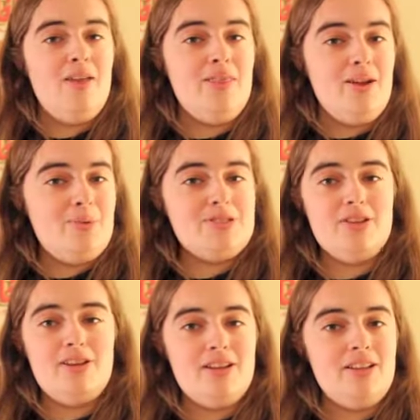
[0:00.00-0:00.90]
There was a
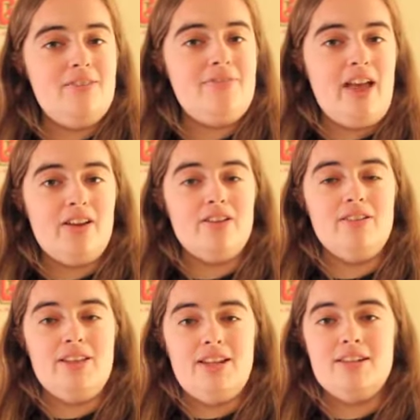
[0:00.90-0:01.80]
good cliffhanger to
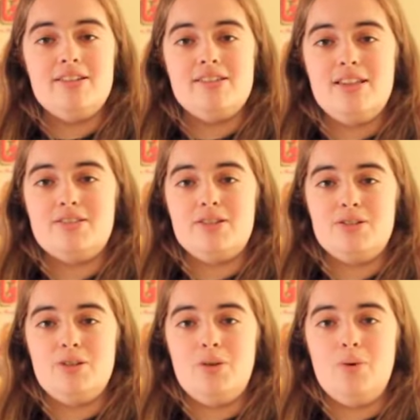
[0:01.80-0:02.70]
lead into season
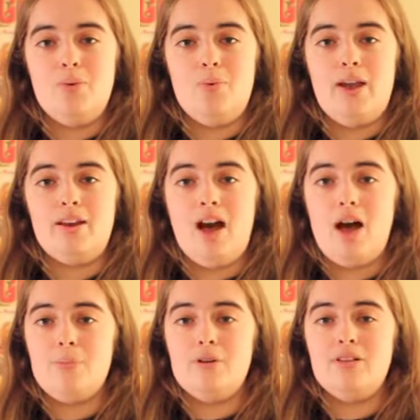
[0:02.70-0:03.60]
two when
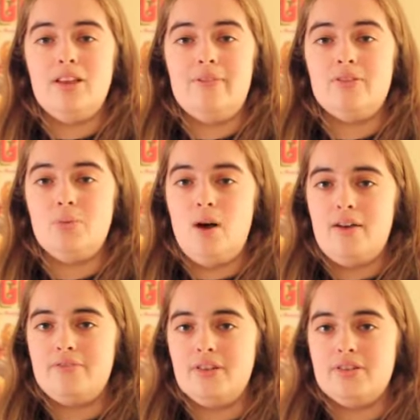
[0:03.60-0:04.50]
Hopper left
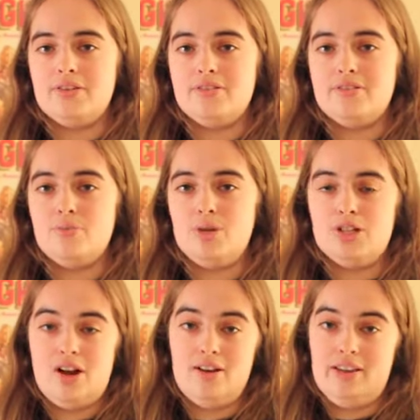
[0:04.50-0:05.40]
waffles,
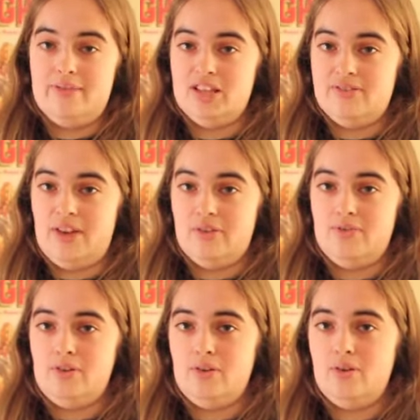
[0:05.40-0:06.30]
which are Eleven's favorite
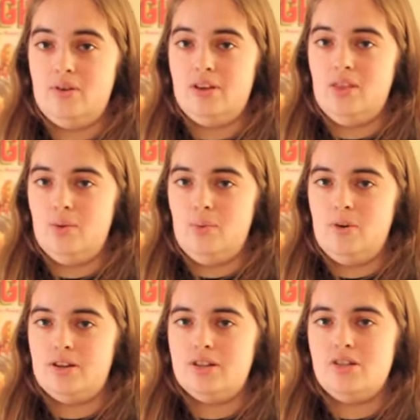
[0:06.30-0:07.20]
food, in the
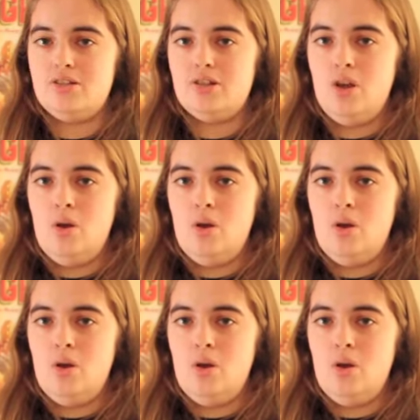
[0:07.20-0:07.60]
woods,